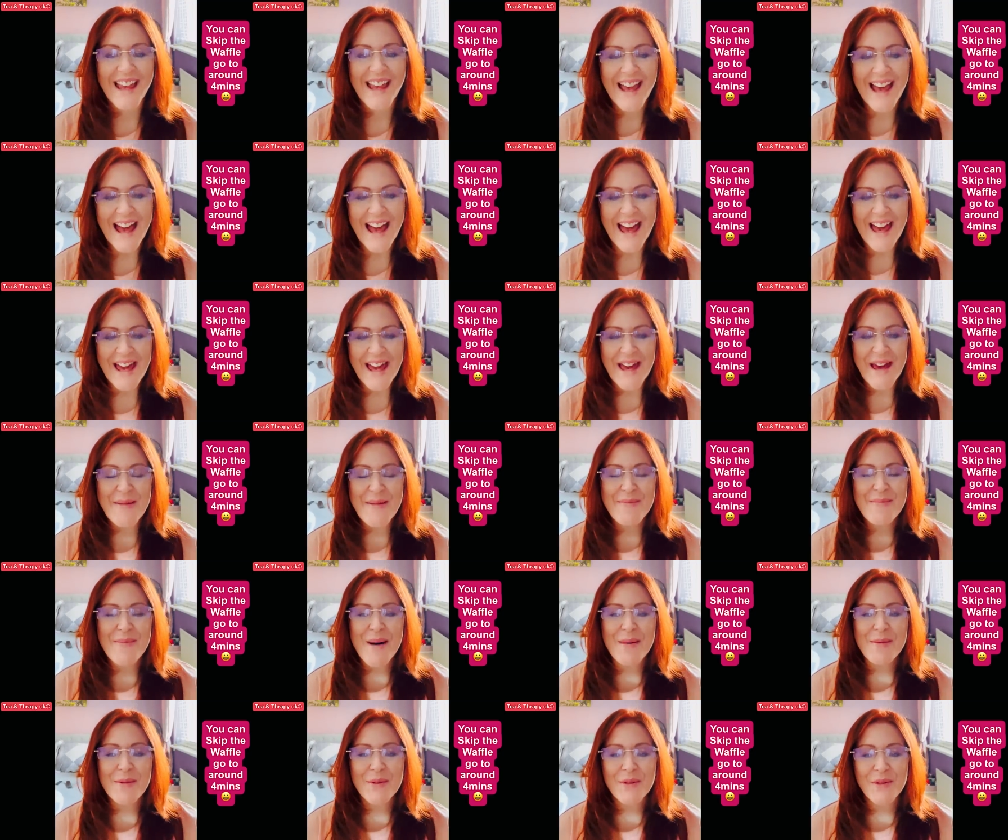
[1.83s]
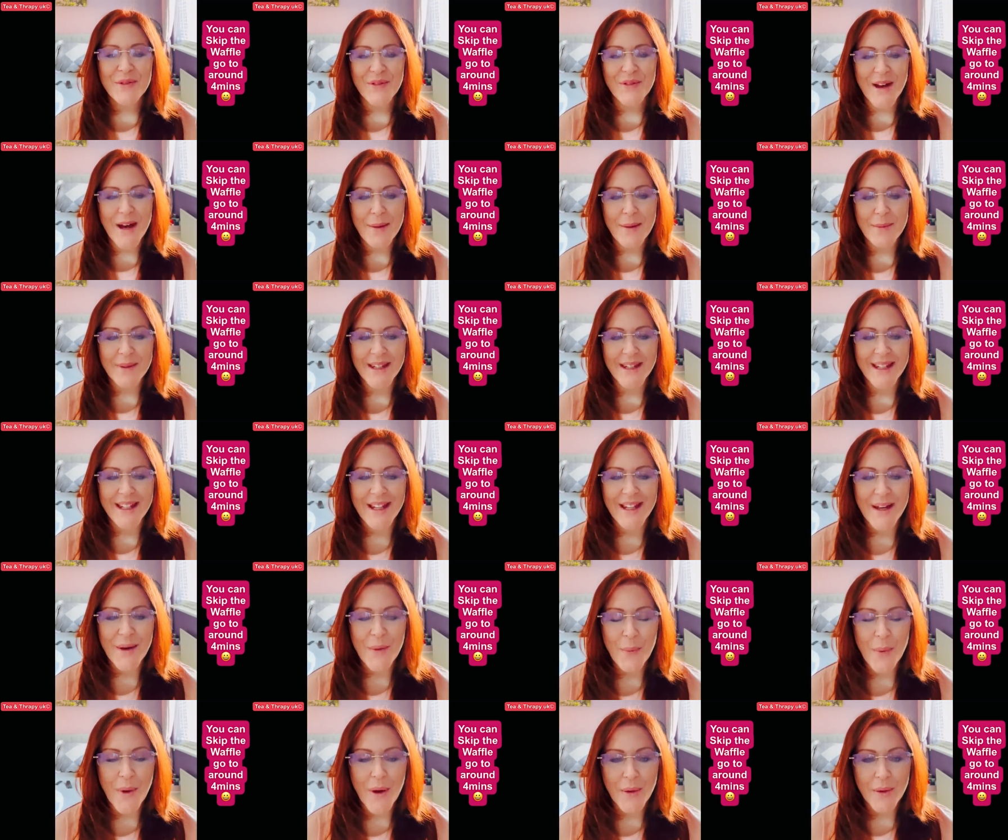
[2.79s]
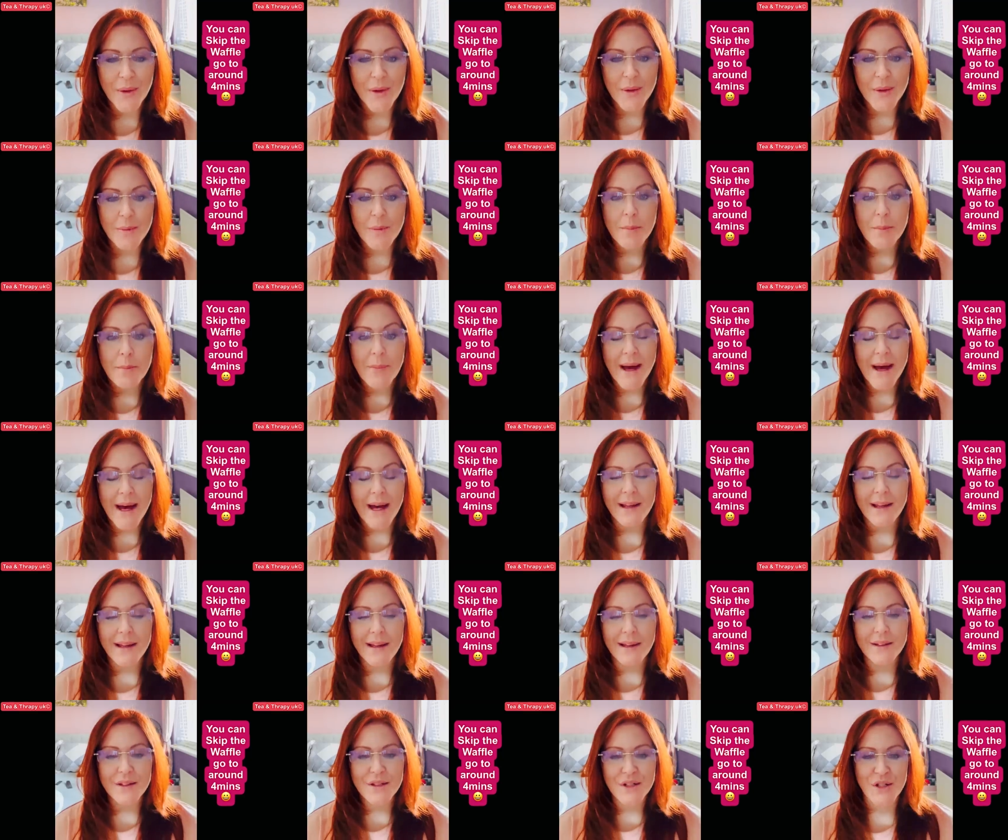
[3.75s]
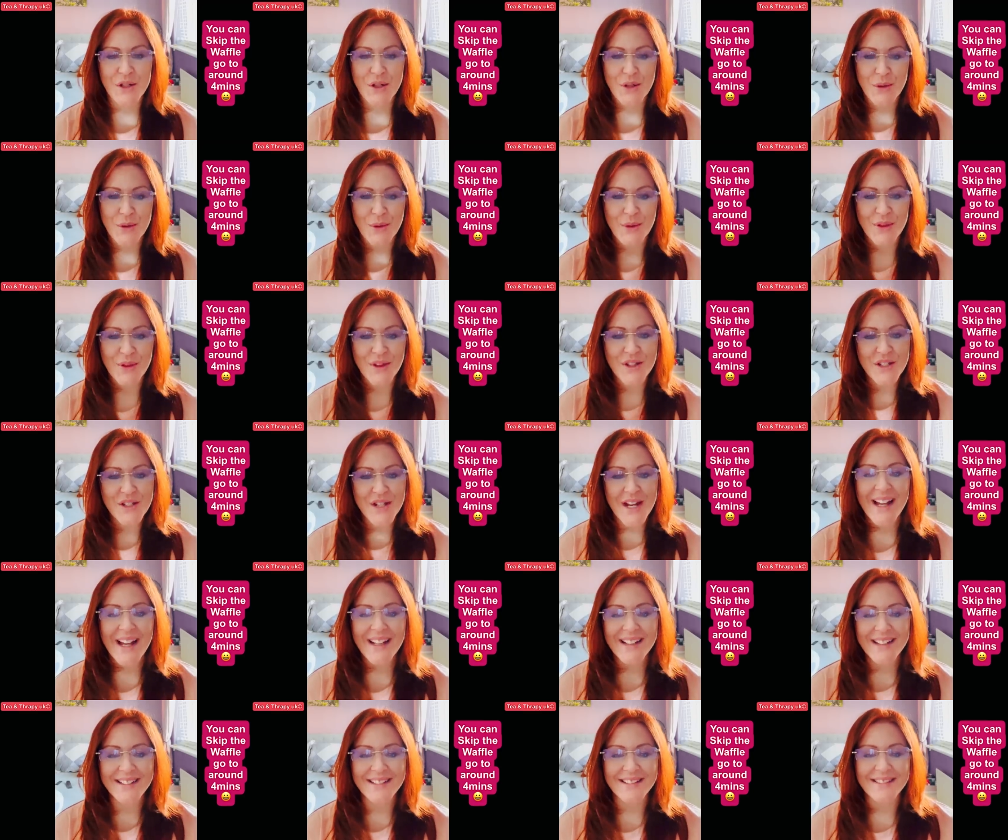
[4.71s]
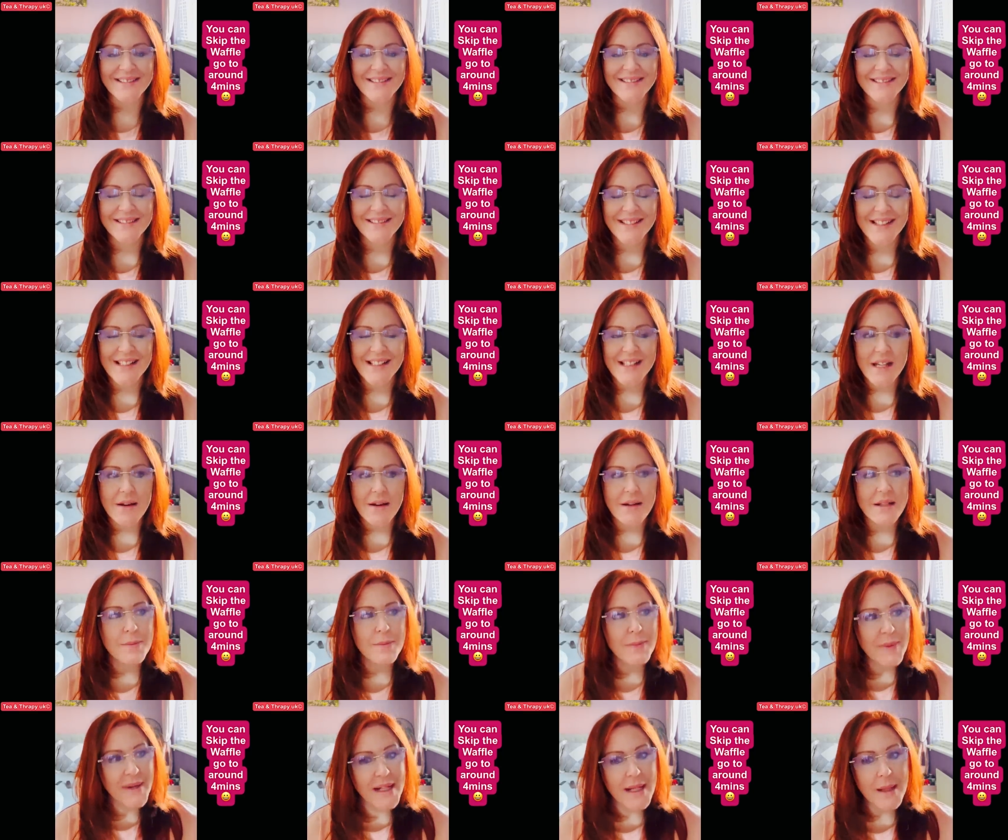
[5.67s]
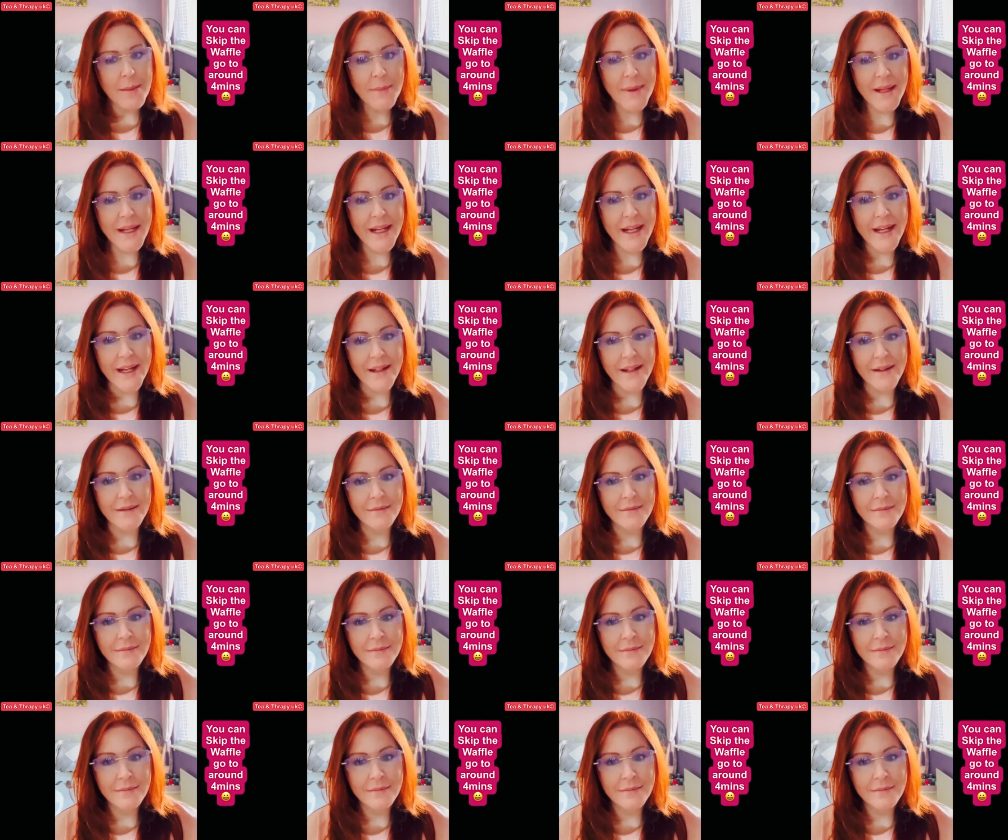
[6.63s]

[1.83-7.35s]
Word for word: Hey Bubble family, welcome back to the channel. So it's been a minute.